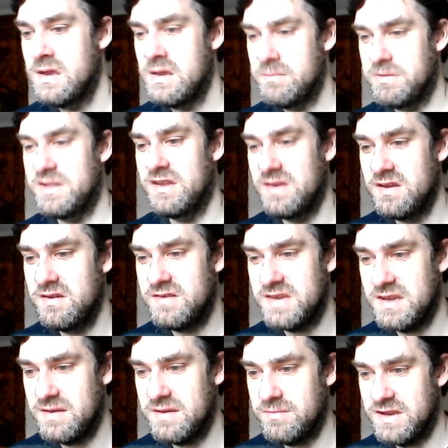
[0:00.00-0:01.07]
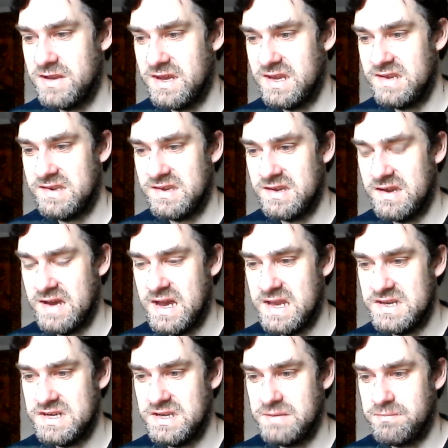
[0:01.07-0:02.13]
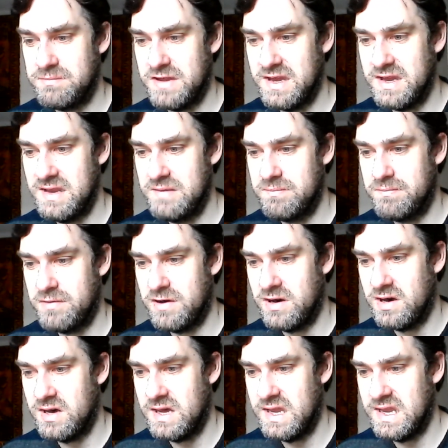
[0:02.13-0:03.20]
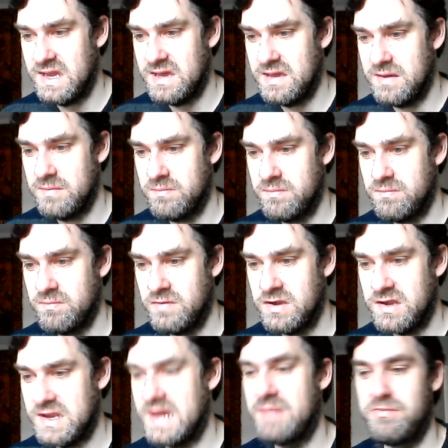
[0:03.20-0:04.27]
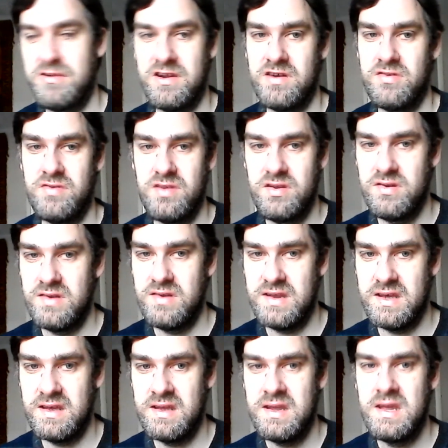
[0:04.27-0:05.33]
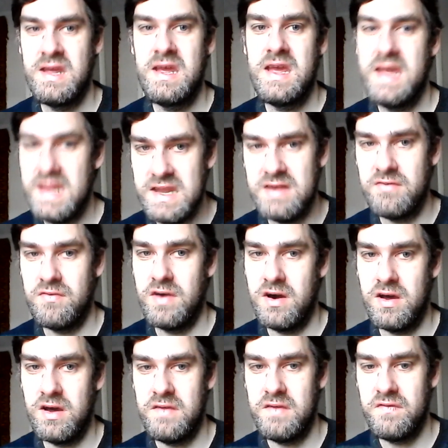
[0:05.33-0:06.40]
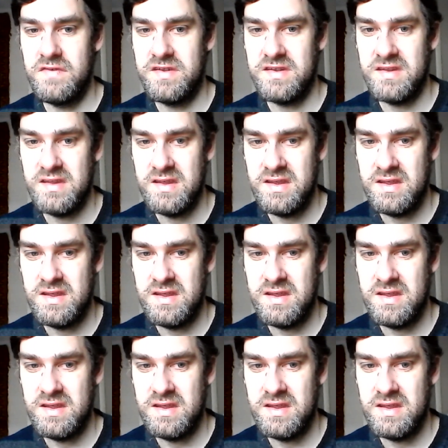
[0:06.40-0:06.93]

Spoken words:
but the new Terminator, actually played by Gabriel Luna, he arrives.